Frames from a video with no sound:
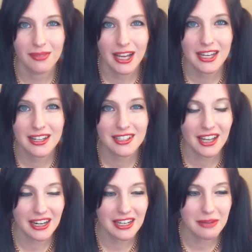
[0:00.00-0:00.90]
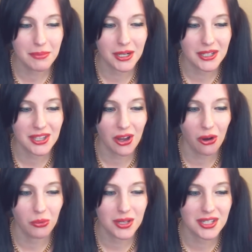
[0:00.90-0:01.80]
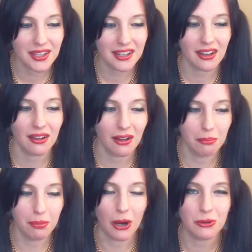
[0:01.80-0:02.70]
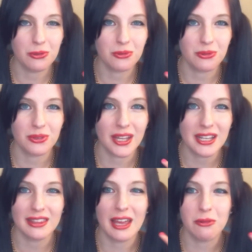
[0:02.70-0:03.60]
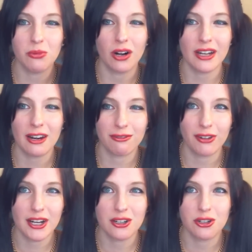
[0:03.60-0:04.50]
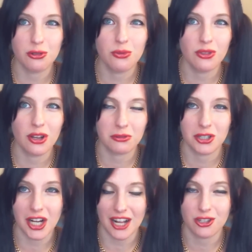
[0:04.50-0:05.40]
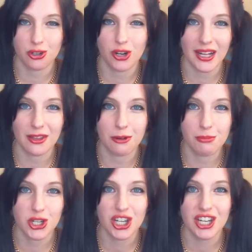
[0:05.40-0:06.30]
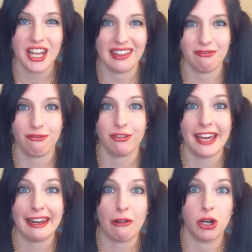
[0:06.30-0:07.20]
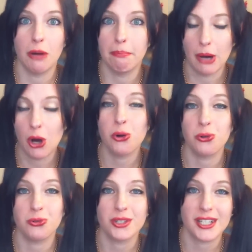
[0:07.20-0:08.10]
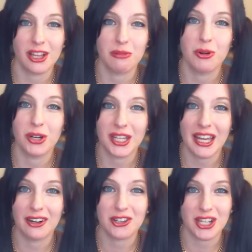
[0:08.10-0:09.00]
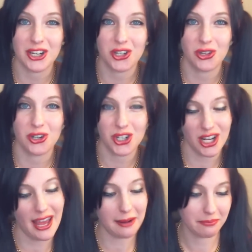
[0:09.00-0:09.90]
and it's kind of neat because they always like oppose. They are not afraid to concentrate on their mission and flat out oppose Sailor Moon and the inner senshi. They're just like,